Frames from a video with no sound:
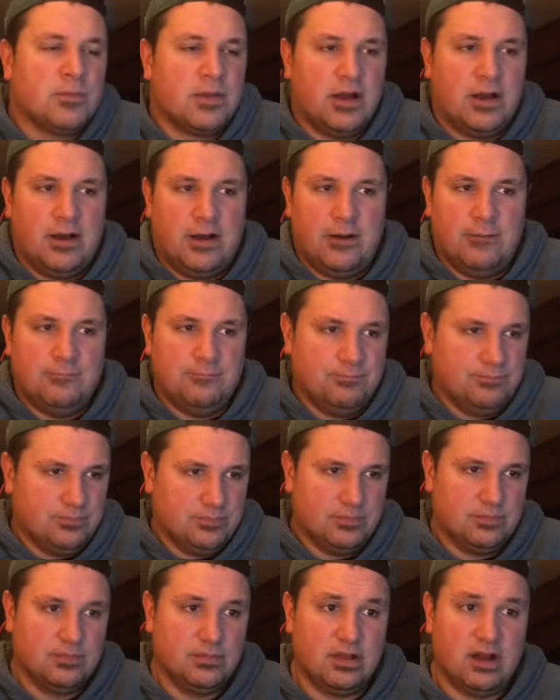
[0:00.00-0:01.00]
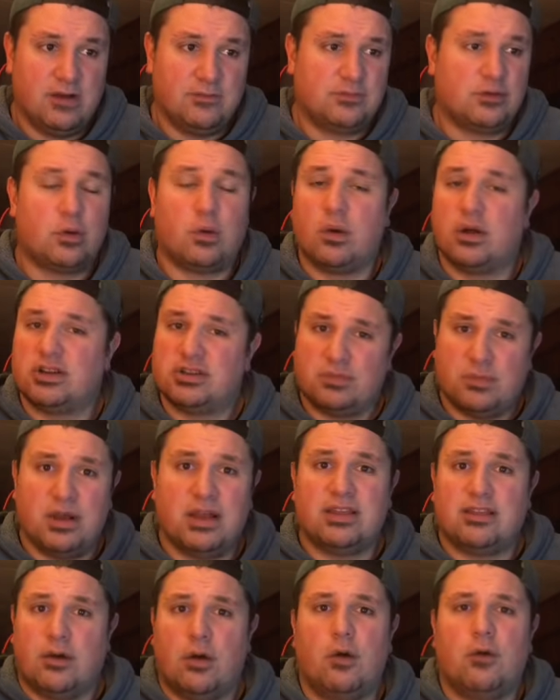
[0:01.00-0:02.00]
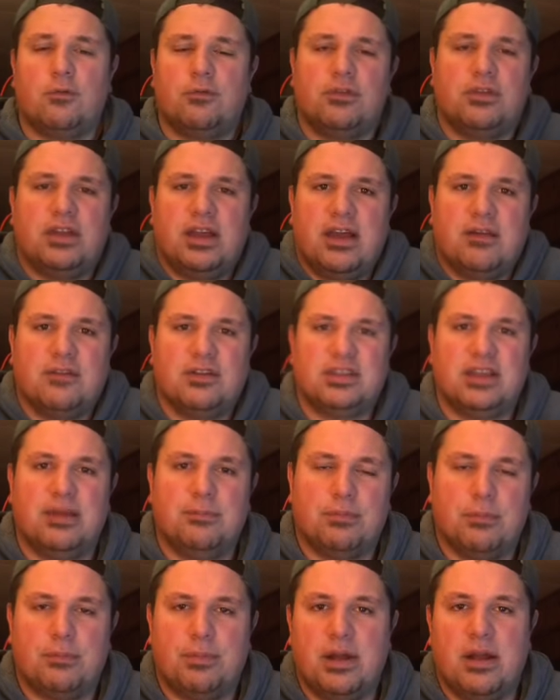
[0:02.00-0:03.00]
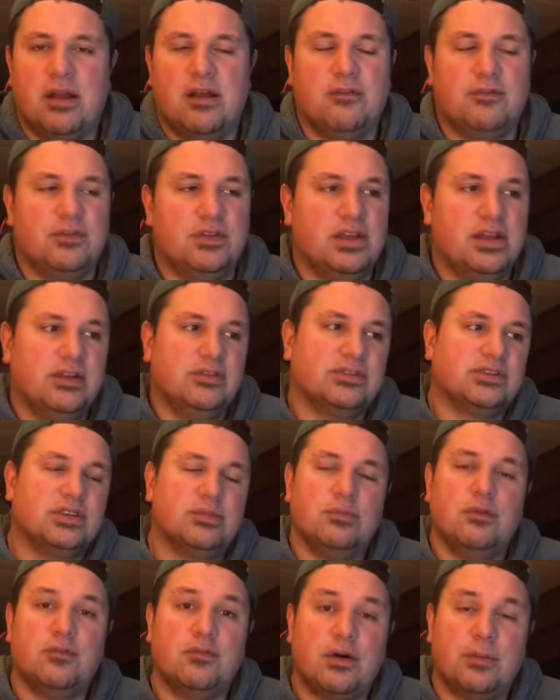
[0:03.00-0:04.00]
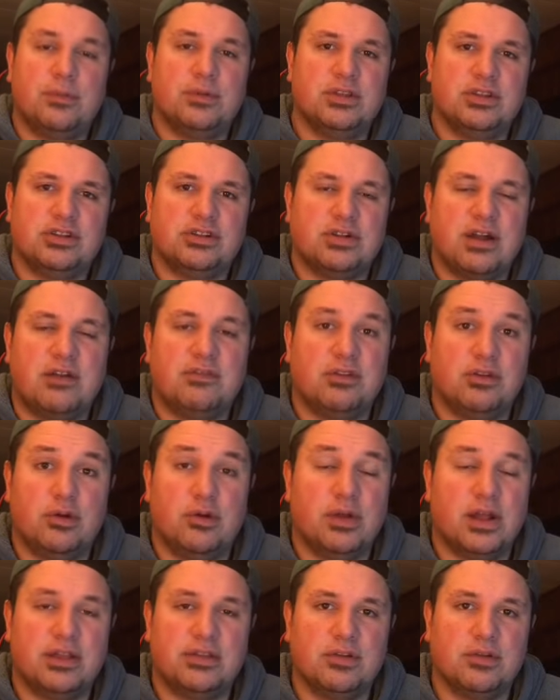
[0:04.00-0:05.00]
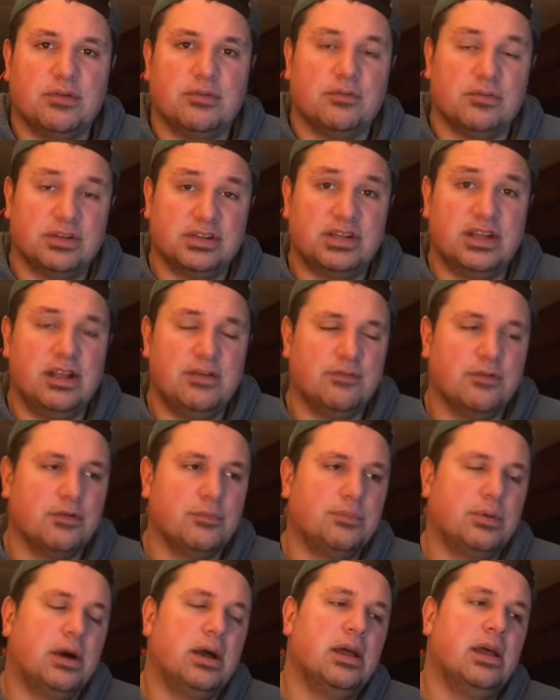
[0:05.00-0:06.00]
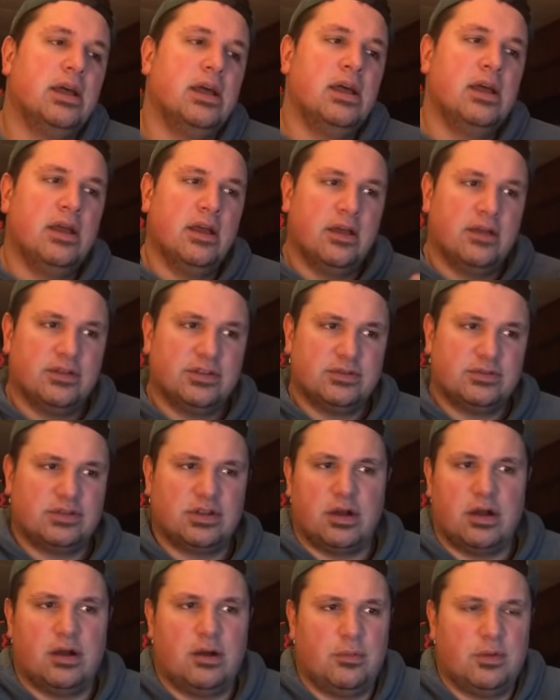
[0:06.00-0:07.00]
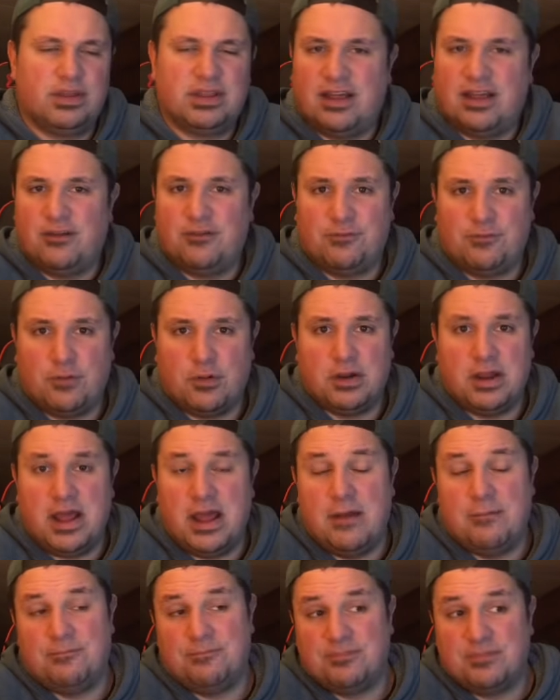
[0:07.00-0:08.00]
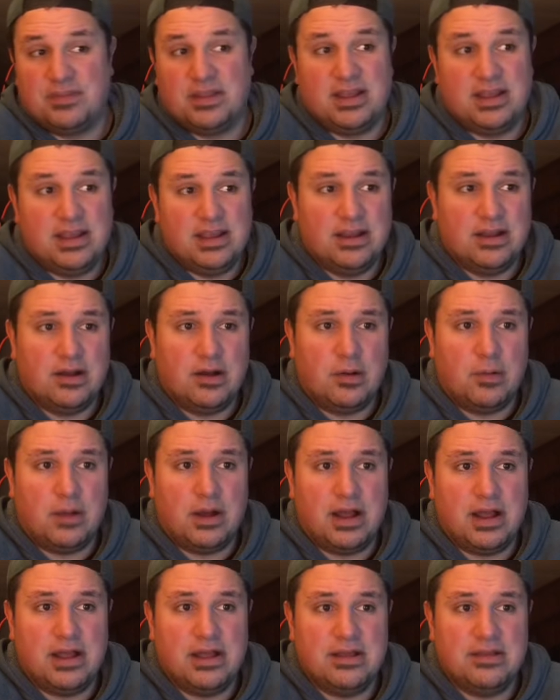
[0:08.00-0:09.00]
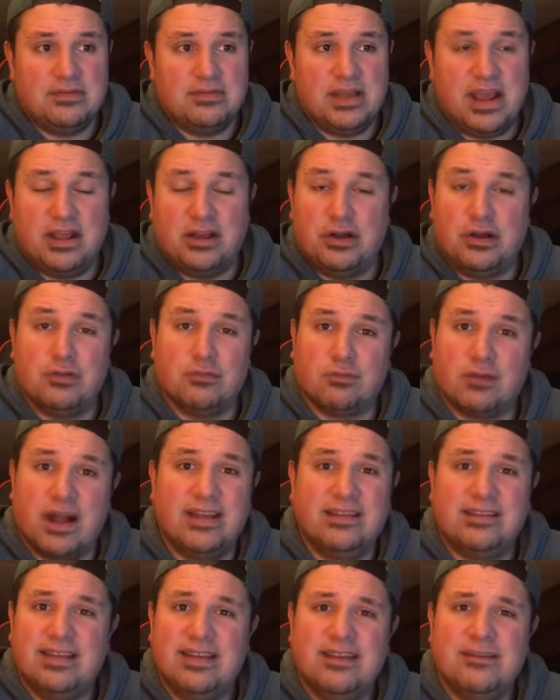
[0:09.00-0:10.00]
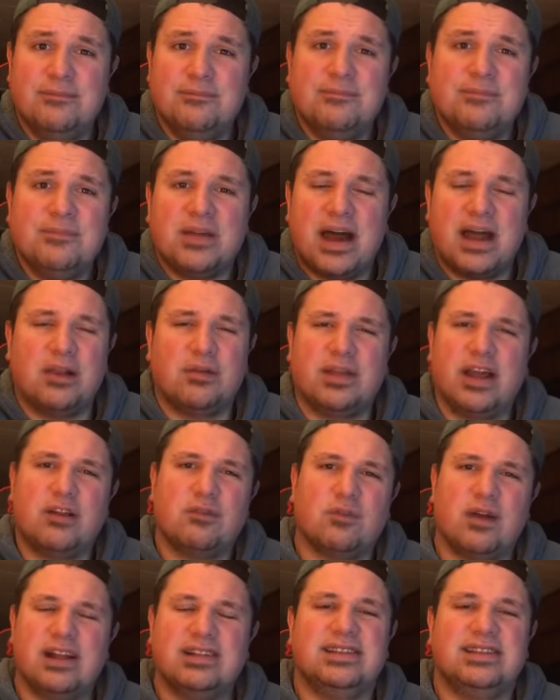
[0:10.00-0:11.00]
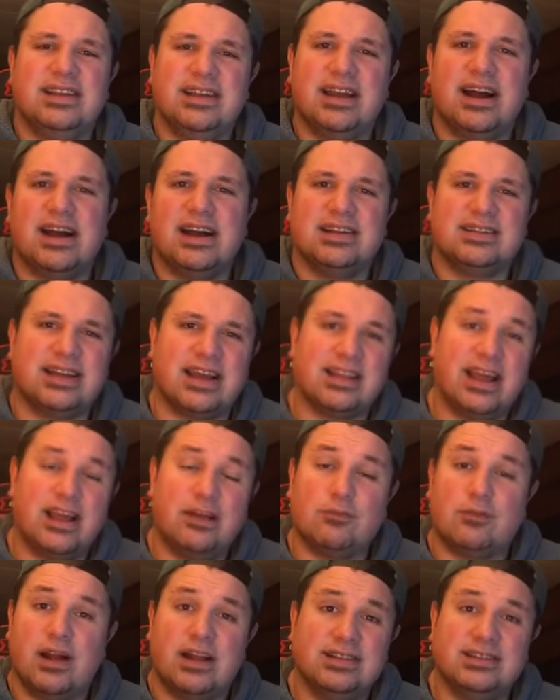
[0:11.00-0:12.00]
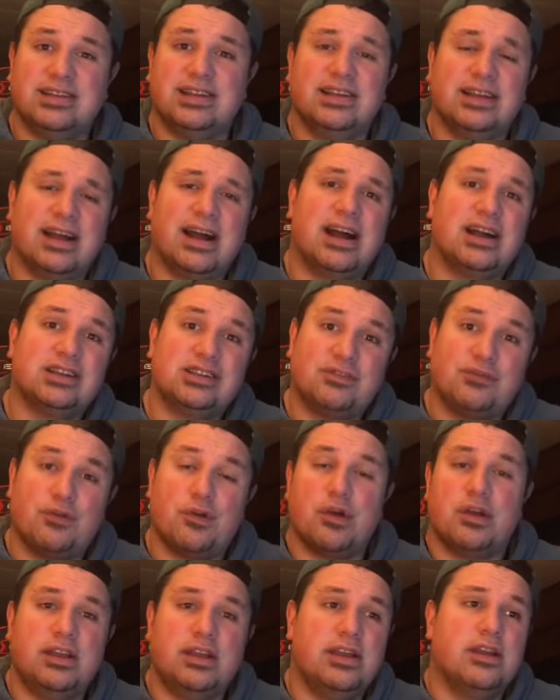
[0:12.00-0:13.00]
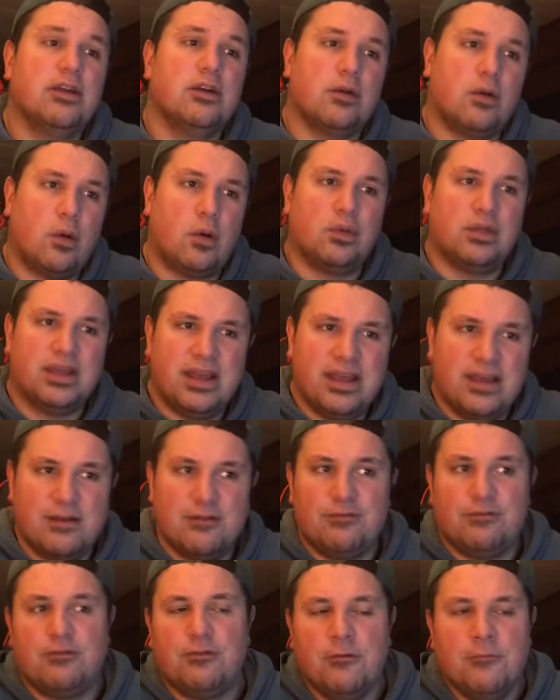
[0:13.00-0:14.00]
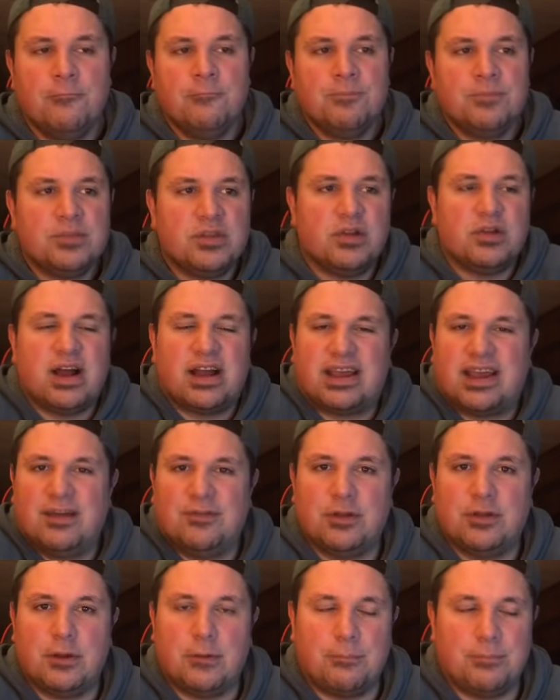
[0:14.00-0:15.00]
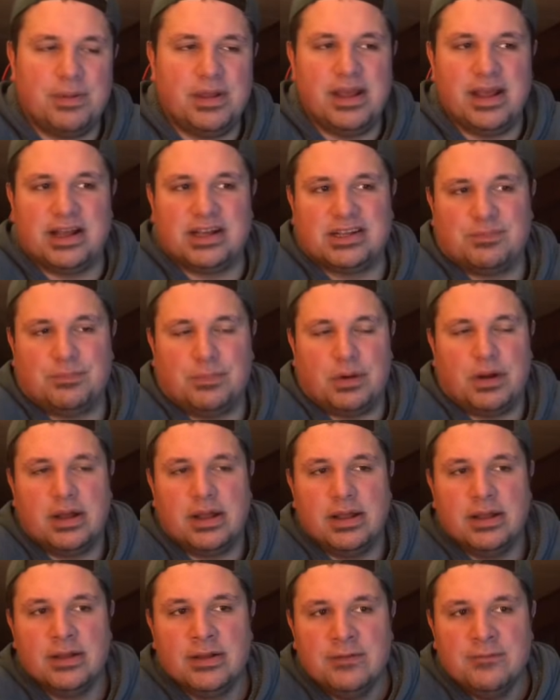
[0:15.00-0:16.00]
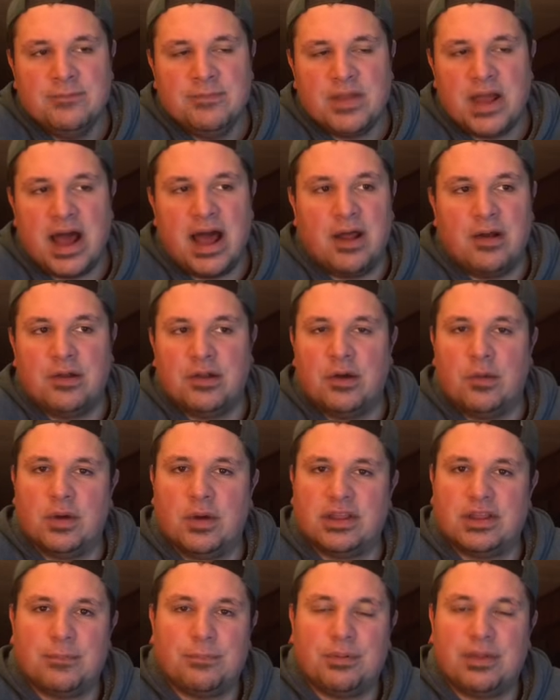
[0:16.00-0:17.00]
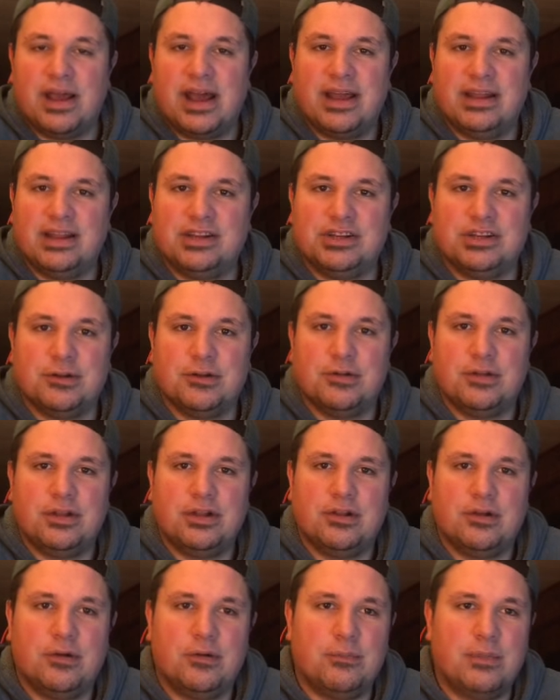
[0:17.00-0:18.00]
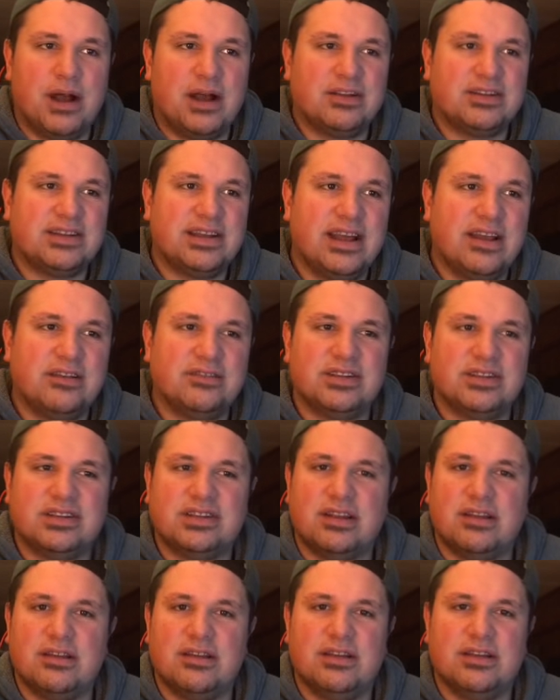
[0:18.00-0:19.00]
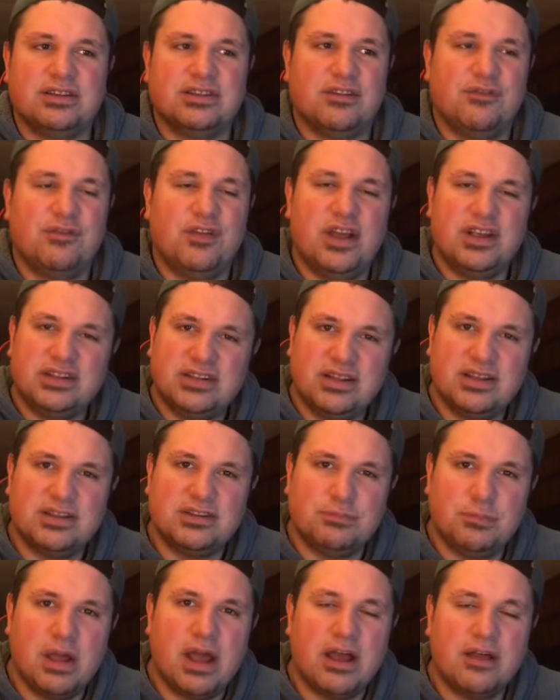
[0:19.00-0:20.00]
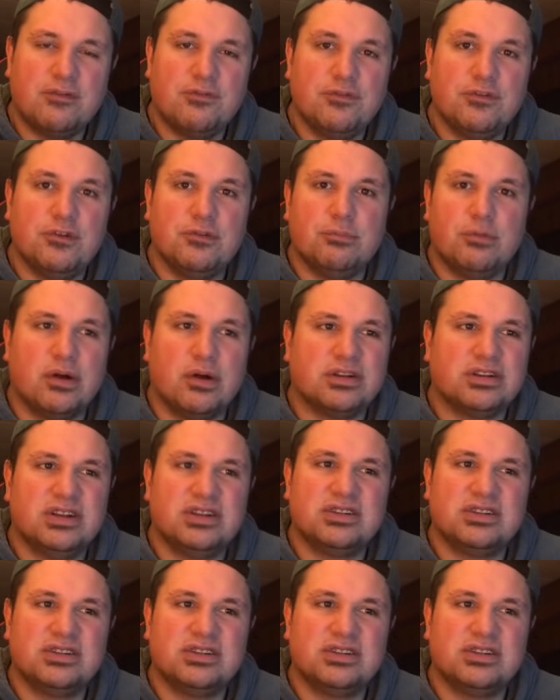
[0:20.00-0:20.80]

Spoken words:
Of course, with hopefully everything preparing for the Eagles to move up in this draft to go get their receiver. But with Leonard Fournette, you know, they could rent him. I don't like renting guys. I like renting guys for a year only if you're not giving up picks. But I don't know what the plan is. You know, Miles Sanders is the face of this backfield. Boston